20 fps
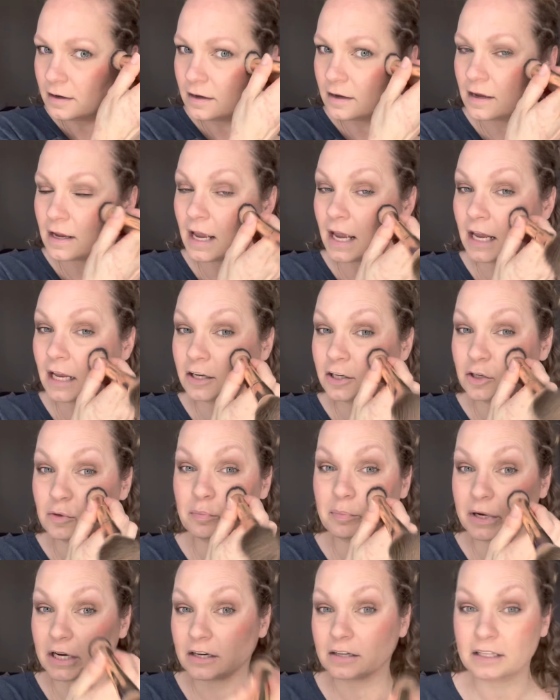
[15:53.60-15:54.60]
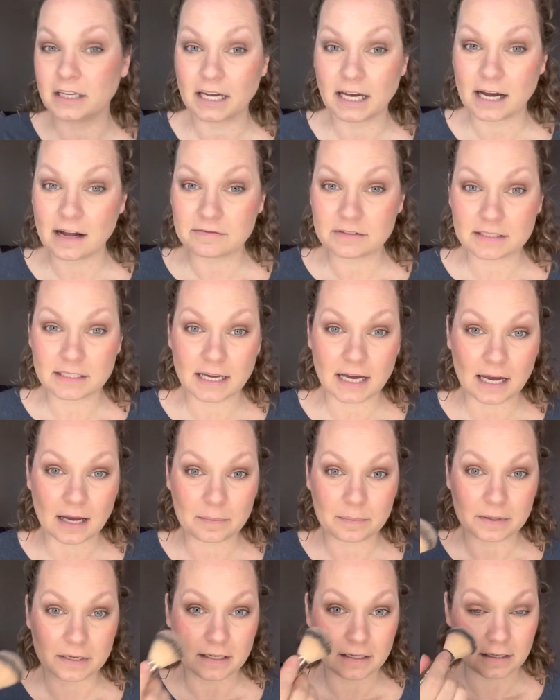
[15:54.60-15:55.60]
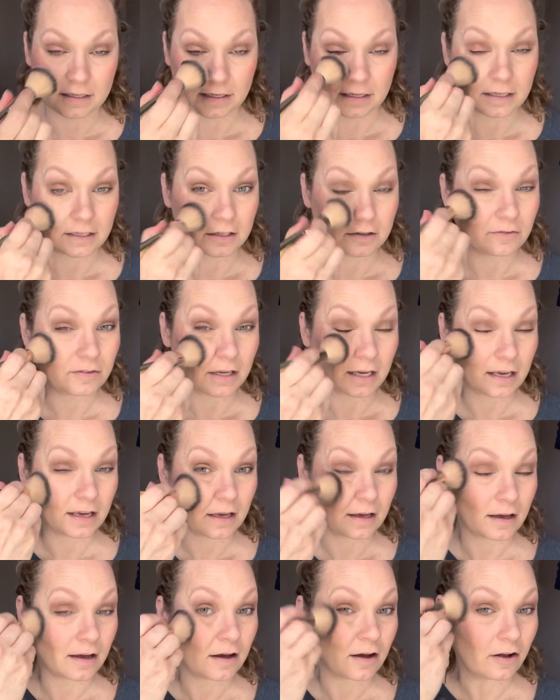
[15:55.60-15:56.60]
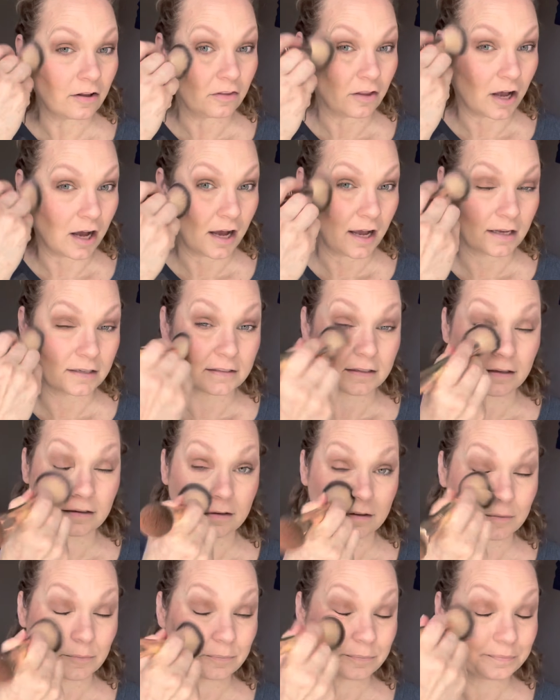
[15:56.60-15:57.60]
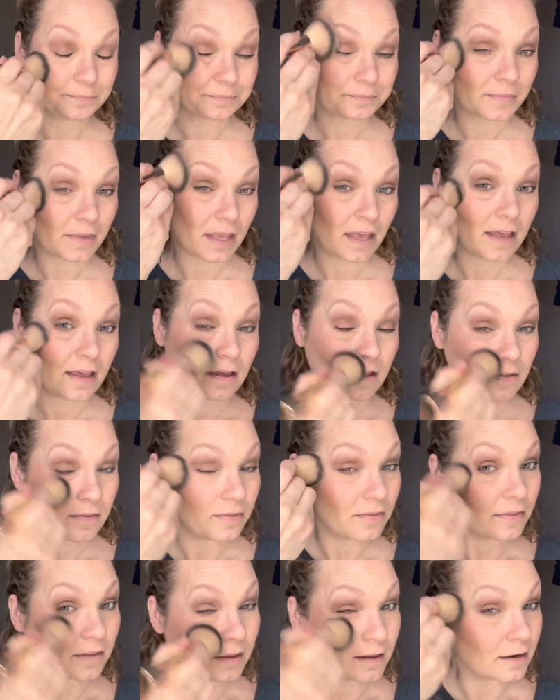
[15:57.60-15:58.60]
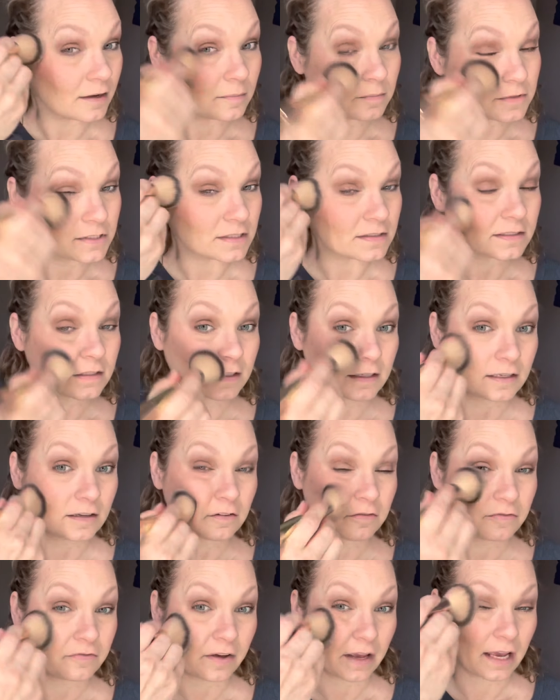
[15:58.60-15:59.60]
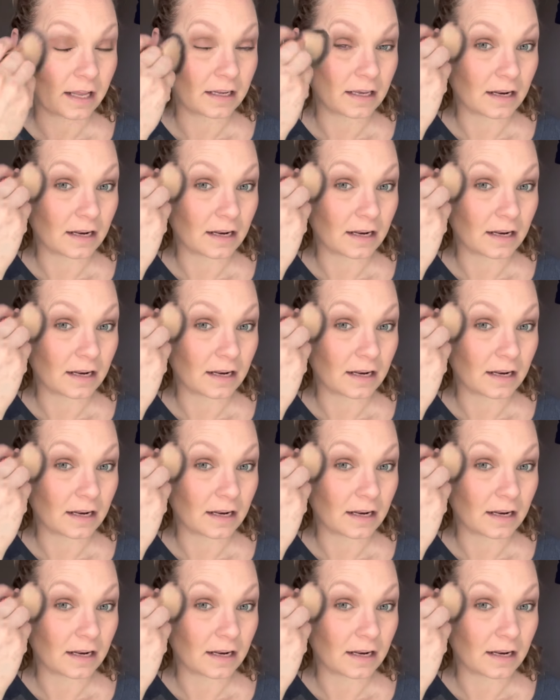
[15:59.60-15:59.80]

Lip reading: And you barely have to tap it, and you get a lot. And then I'm just gonna fan it